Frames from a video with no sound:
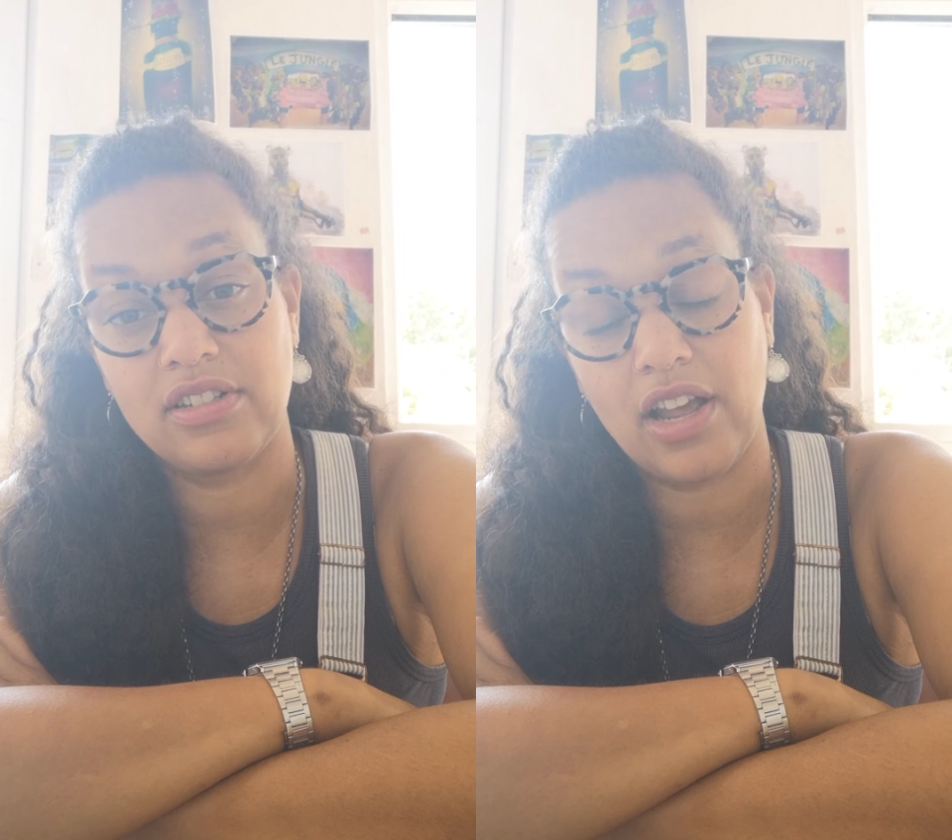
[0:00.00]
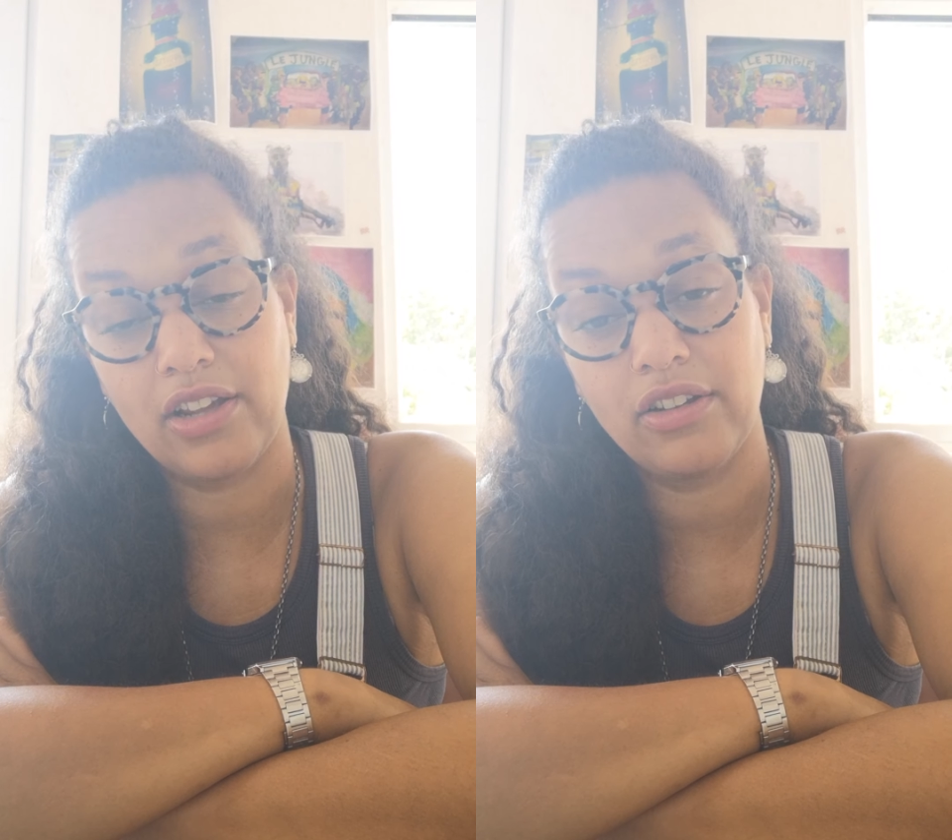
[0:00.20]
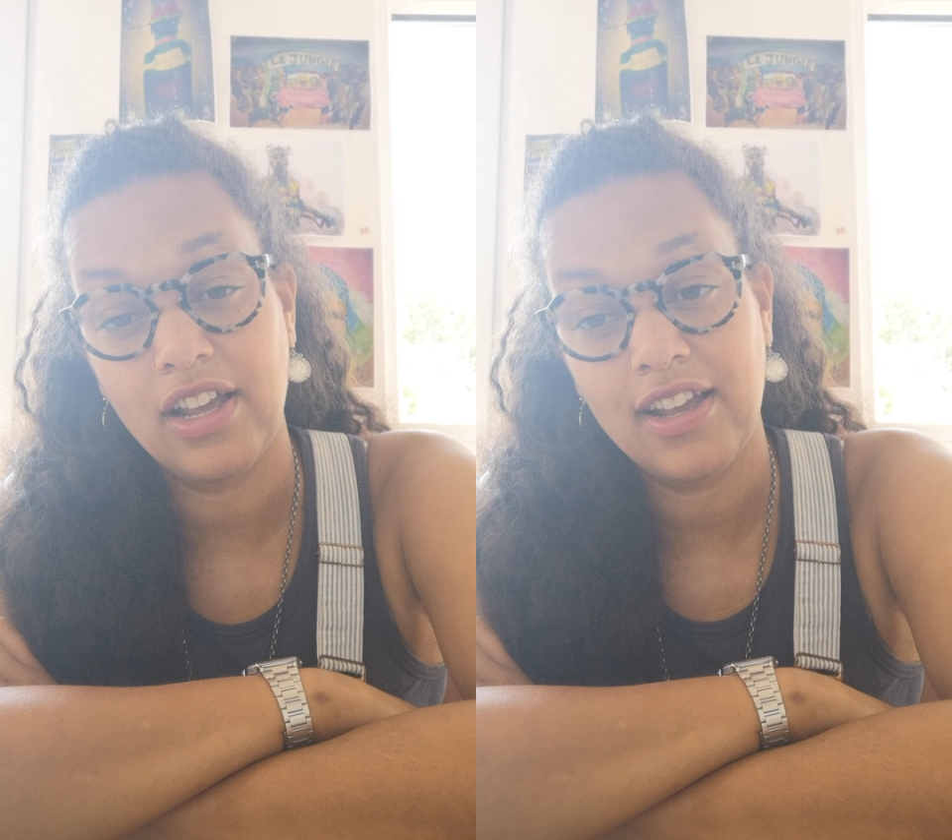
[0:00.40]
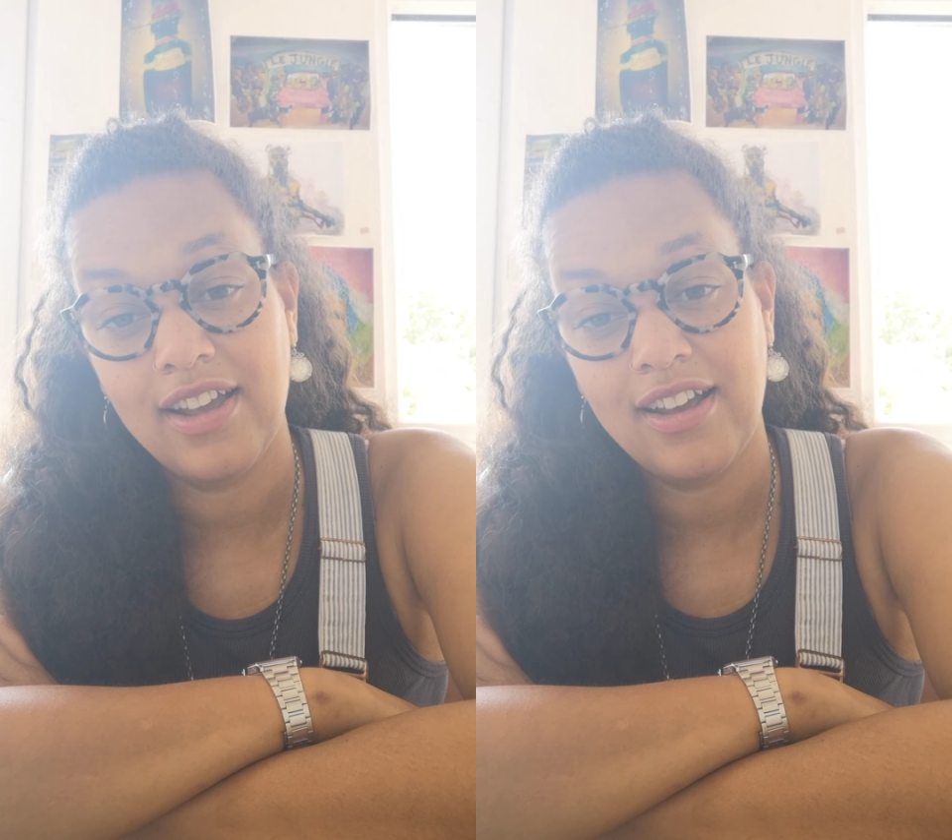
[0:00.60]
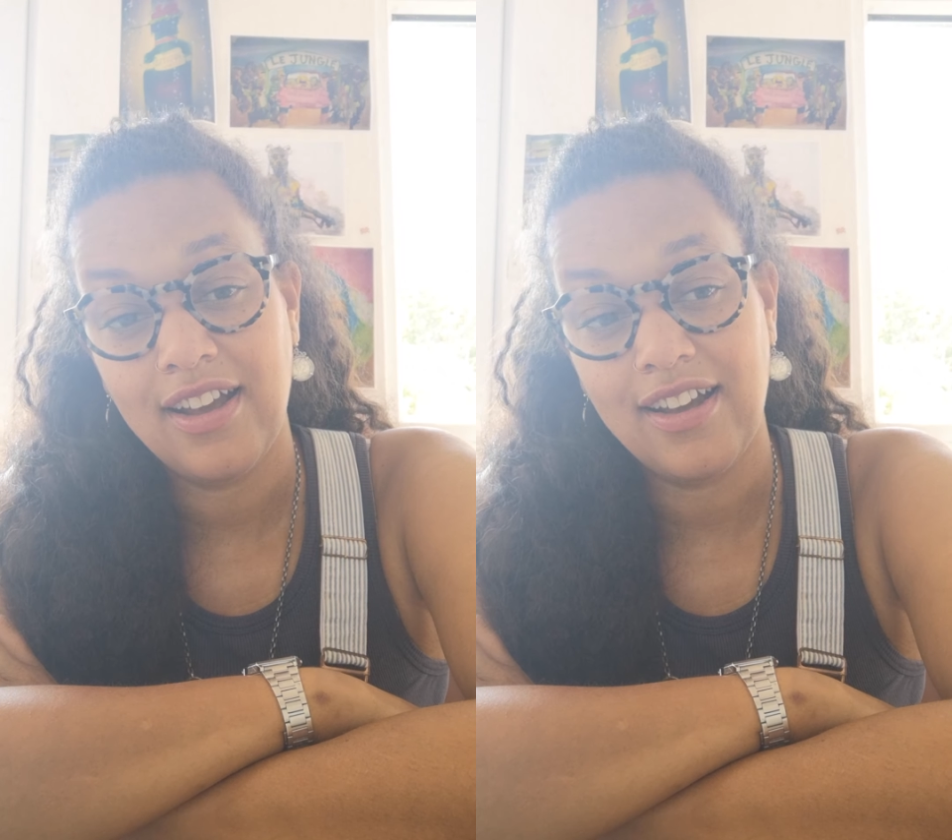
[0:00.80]
So
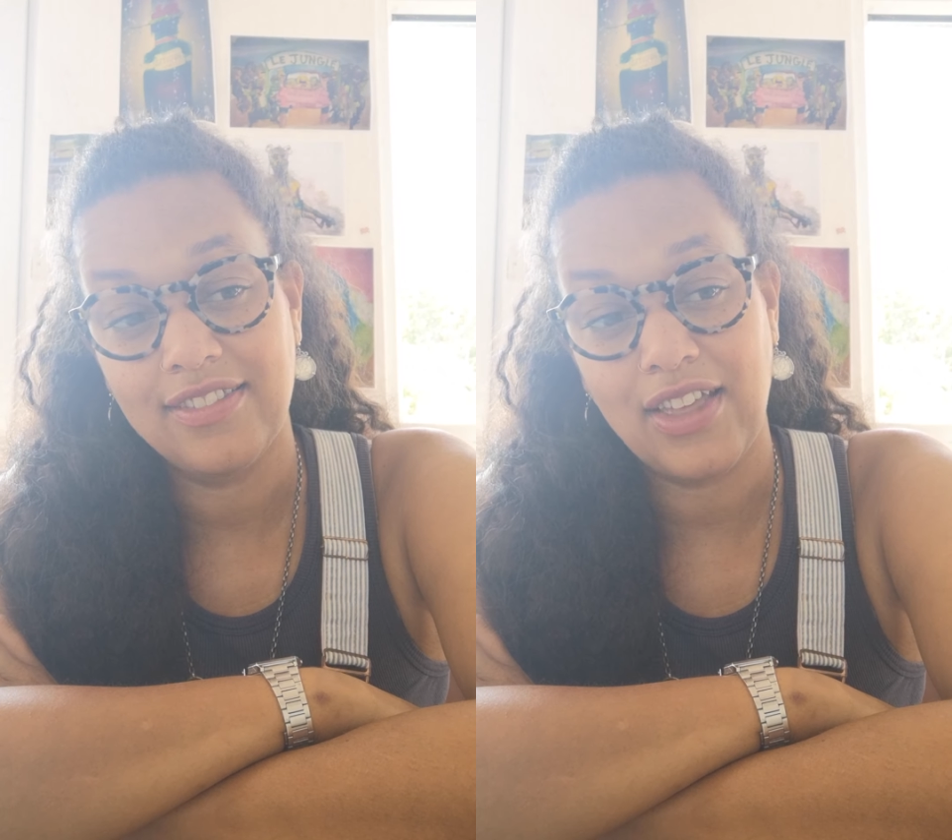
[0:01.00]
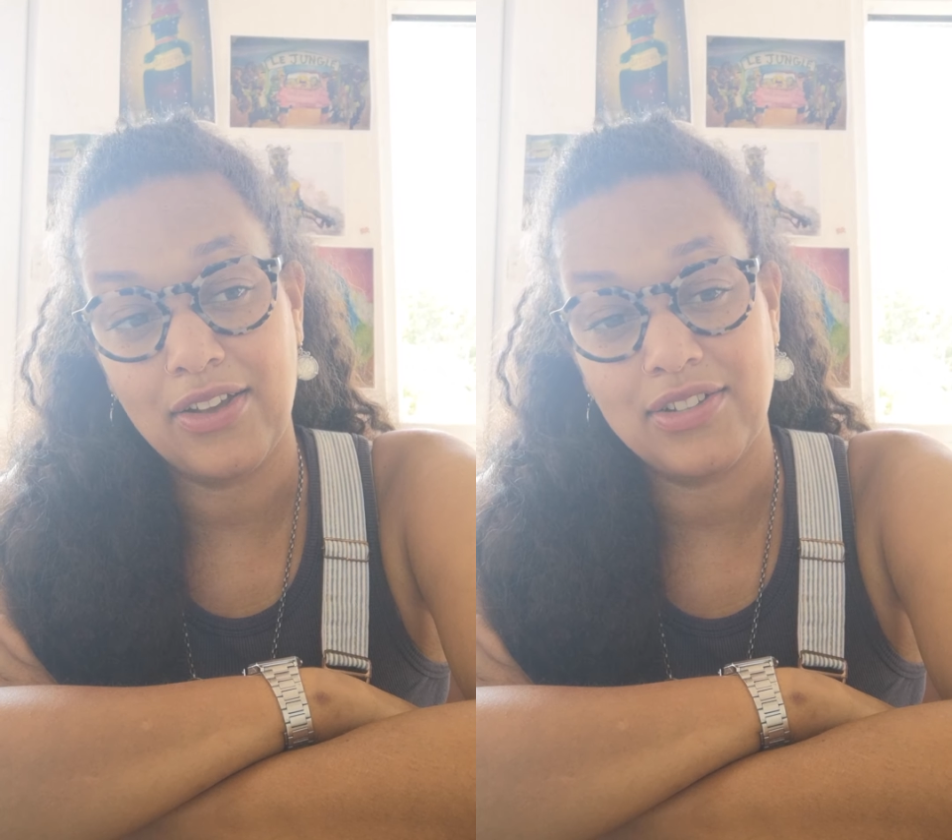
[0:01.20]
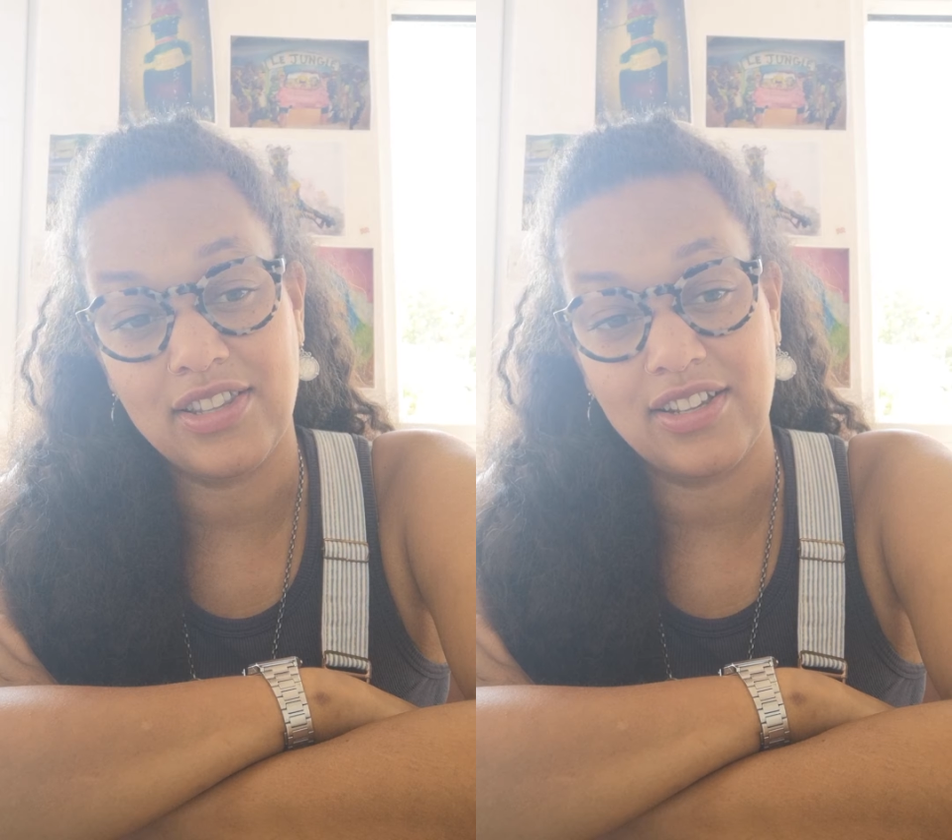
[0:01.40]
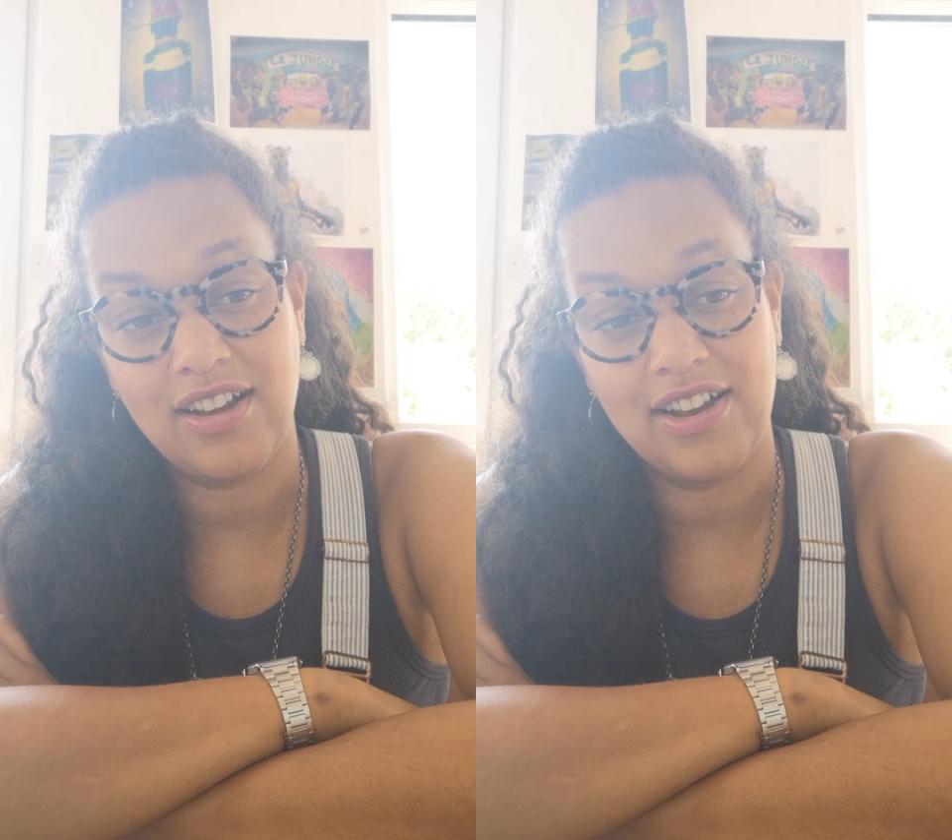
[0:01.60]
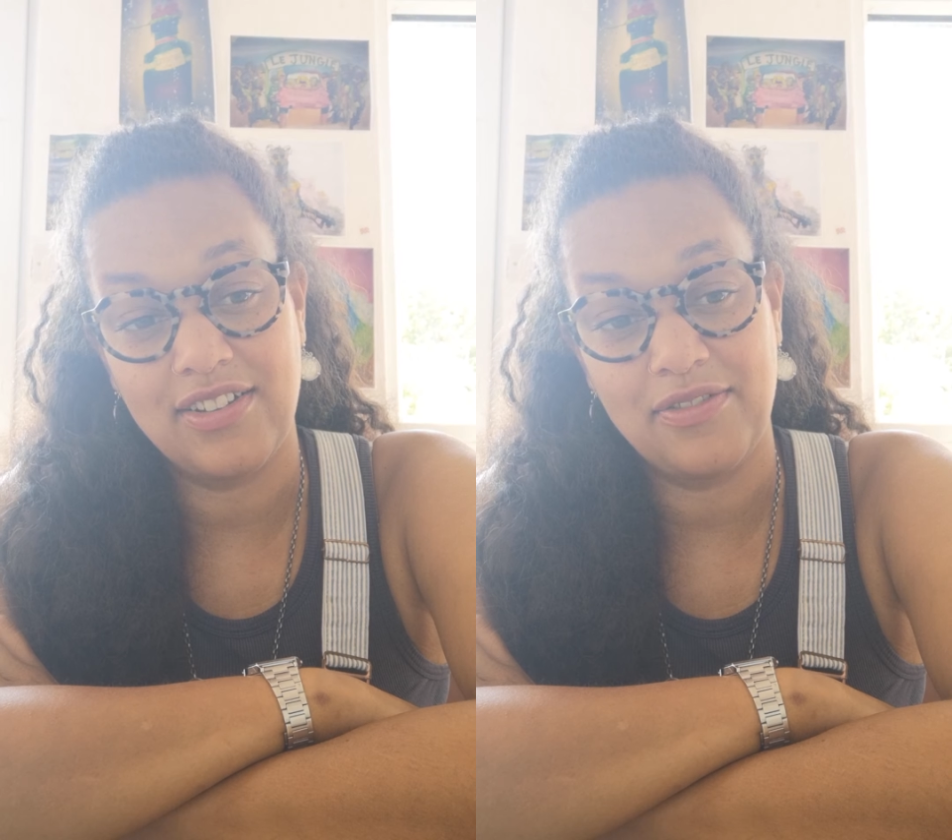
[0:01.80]
those are the
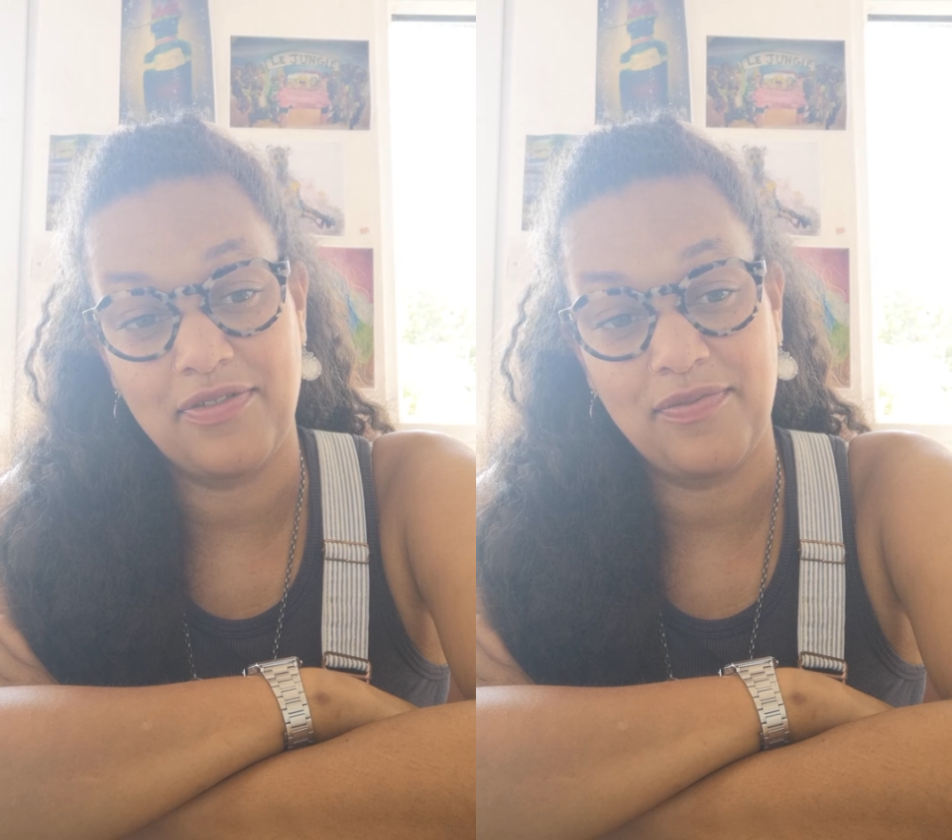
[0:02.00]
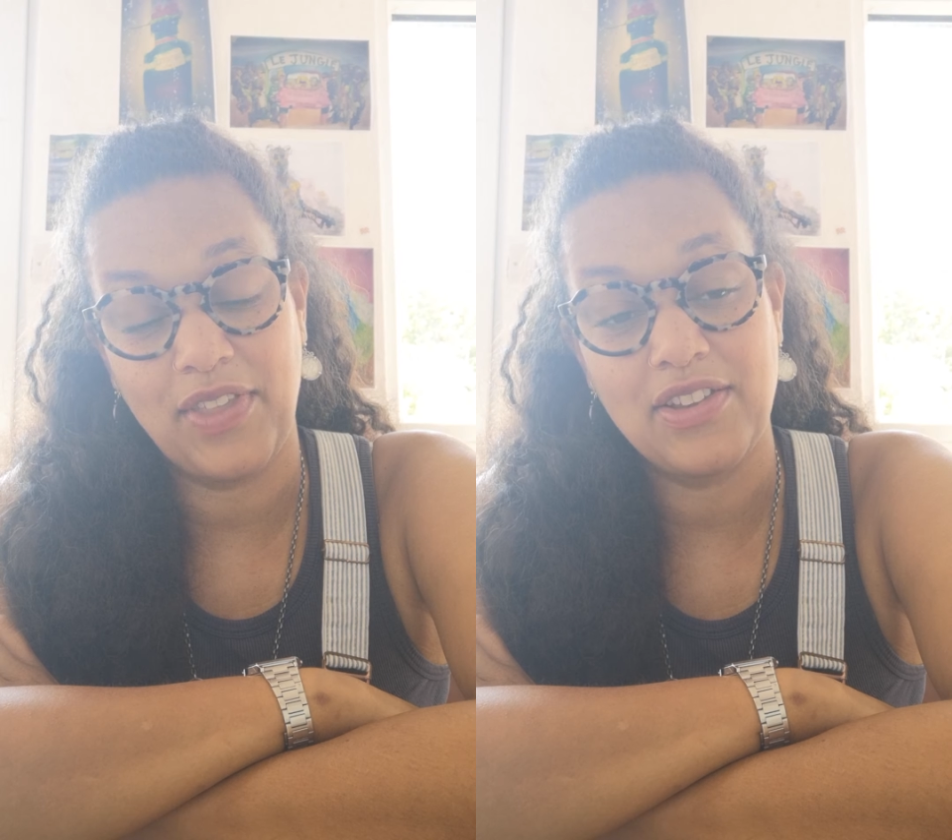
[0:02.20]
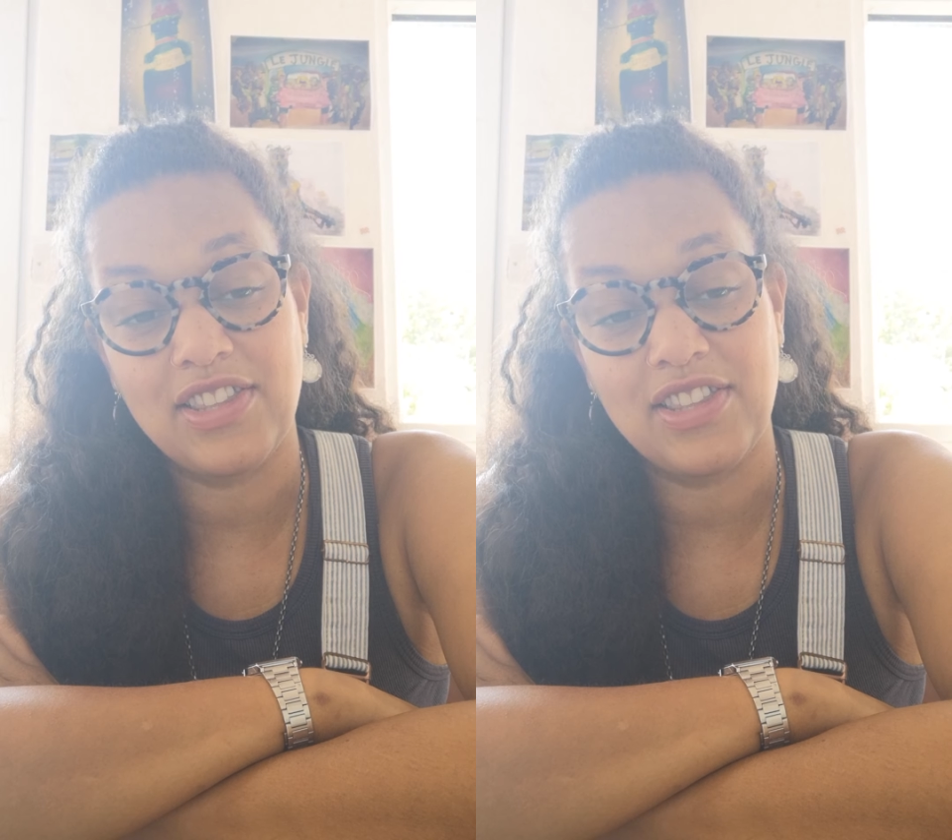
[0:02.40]
kind of